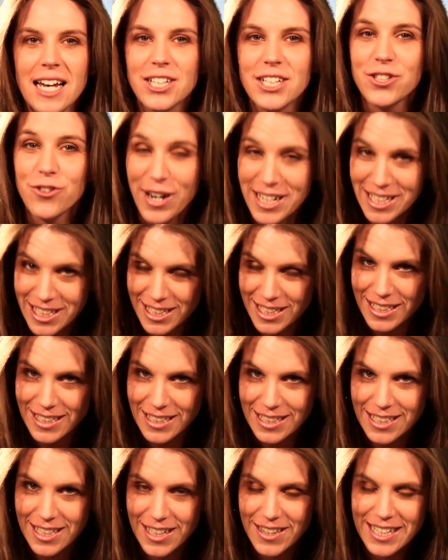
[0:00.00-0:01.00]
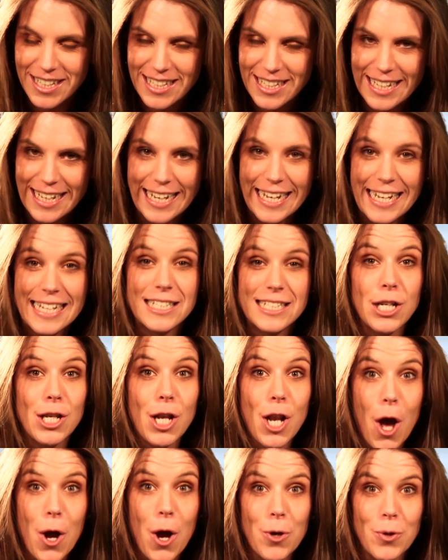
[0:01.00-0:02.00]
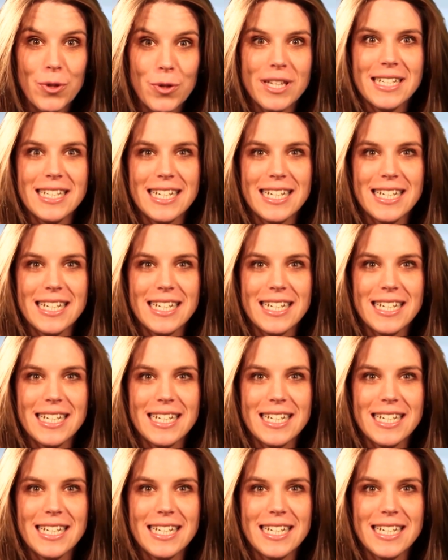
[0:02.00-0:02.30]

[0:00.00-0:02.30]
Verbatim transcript: Treasures that the sea is loath